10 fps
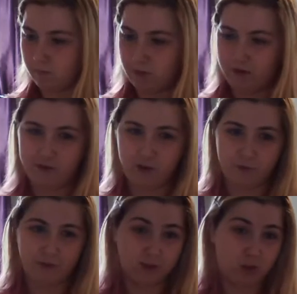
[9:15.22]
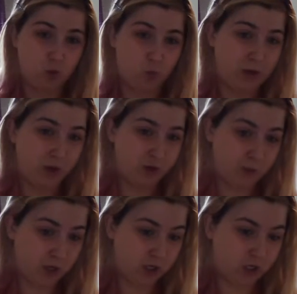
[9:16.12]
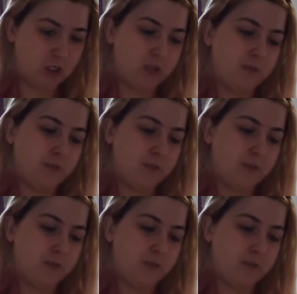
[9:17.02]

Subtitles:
if I don't feel too weird about it.